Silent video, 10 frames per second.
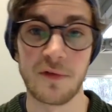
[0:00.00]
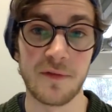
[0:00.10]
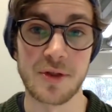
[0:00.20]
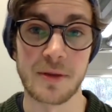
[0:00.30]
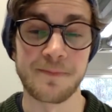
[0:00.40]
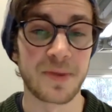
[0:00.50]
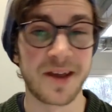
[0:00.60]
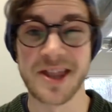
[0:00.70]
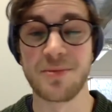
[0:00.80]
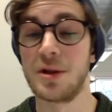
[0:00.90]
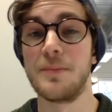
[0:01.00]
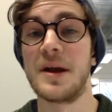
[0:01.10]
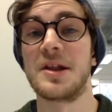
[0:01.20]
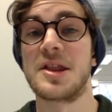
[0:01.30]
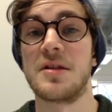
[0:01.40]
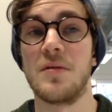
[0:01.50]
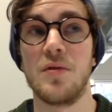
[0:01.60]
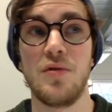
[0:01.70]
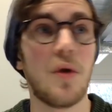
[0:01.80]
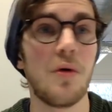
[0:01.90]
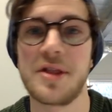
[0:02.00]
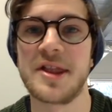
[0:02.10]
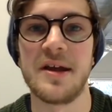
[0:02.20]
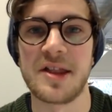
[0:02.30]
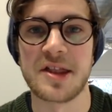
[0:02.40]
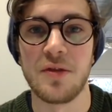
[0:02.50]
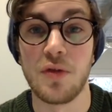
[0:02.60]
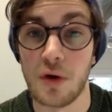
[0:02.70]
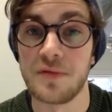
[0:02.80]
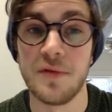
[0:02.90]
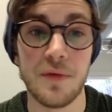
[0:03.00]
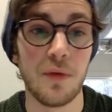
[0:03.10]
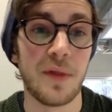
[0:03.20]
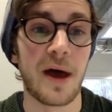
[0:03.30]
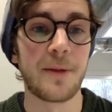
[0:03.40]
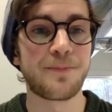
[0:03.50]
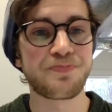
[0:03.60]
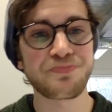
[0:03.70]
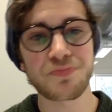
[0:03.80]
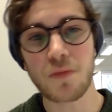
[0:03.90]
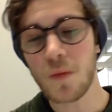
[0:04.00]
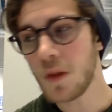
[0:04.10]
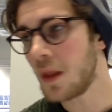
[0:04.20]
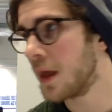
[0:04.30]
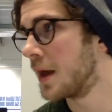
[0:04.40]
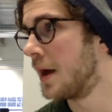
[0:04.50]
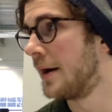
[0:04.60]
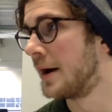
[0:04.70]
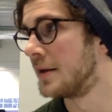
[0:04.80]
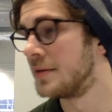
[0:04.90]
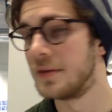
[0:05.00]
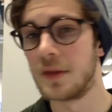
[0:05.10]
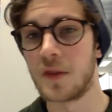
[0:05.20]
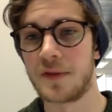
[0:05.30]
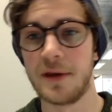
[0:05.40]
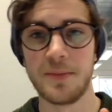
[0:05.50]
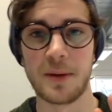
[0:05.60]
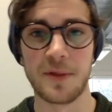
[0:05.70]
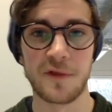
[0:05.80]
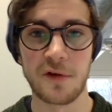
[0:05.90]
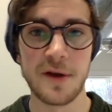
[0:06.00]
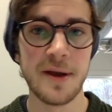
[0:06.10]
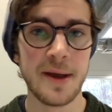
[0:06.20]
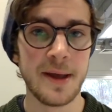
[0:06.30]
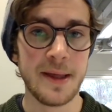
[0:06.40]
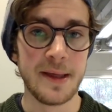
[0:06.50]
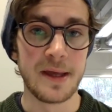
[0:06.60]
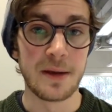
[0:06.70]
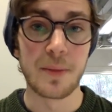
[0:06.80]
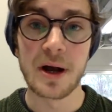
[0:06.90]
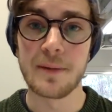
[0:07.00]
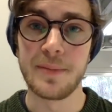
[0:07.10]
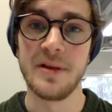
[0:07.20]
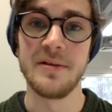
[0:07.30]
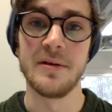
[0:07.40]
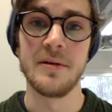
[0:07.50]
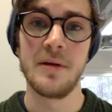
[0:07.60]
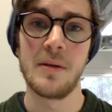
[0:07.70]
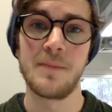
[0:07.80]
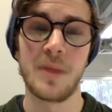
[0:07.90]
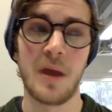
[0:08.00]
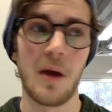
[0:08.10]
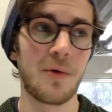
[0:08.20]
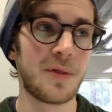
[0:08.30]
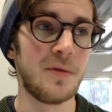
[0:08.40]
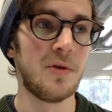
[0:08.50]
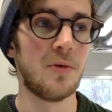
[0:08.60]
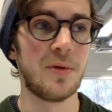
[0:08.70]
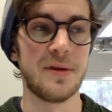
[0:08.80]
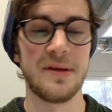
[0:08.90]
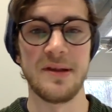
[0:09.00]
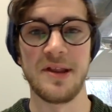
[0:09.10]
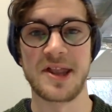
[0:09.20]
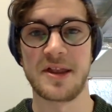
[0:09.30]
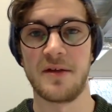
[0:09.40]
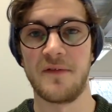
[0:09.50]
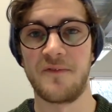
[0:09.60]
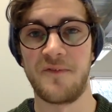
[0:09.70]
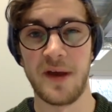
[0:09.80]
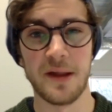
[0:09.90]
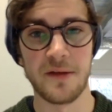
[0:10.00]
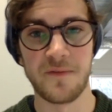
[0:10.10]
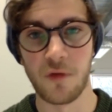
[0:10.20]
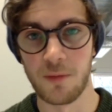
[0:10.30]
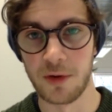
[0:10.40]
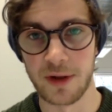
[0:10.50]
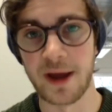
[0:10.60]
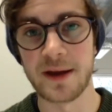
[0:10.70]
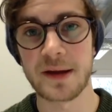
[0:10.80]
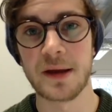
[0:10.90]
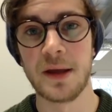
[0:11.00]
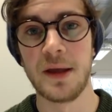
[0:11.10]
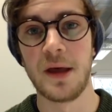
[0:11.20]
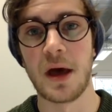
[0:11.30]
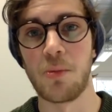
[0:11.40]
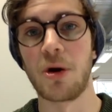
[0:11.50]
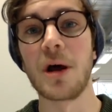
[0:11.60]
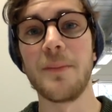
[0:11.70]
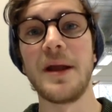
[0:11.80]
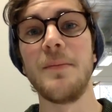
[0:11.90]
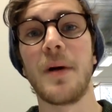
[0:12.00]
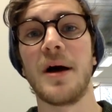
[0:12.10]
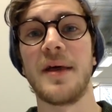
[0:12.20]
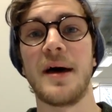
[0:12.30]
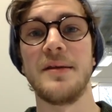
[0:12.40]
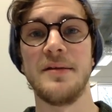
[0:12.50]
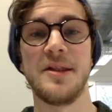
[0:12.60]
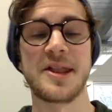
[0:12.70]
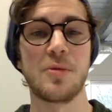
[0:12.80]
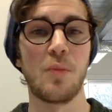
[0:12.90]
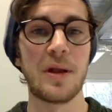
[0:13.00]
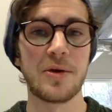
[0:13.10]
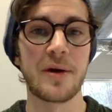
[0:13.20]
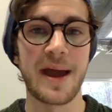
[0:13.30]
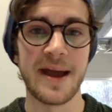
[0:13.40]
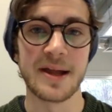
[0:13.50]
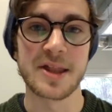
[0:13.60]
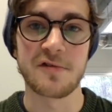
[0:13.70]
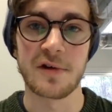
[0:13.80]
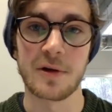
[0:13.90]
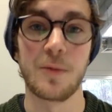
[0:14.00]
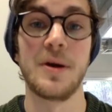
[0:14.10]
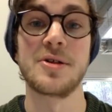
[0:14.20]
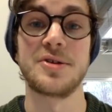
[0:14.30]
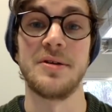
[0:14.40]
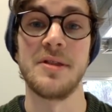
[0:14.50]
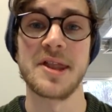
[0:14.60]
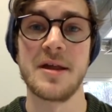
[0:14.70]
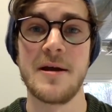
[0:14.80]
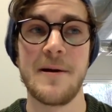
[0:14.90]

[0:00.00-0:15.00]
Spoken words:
revision. It simply makes no sense not to do that. Tip number three, in my opinion, Health and Human is fairly formulaic. And what I mean by that is when you're answering questions,